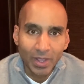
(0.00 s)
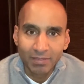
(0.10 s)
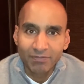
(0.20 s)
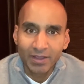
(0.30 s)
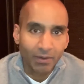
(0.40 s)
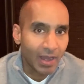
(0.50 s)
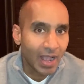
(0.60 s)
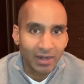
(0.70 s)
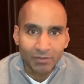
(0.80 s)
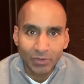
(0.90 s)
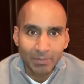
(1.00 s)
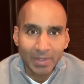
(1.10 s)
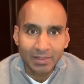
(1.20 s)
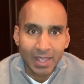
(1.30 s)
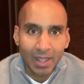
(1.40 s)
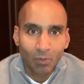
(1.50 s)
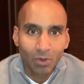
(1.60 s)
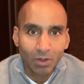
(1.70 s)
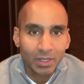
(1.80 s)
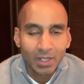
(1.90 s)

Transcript: and figure out if we can make that work.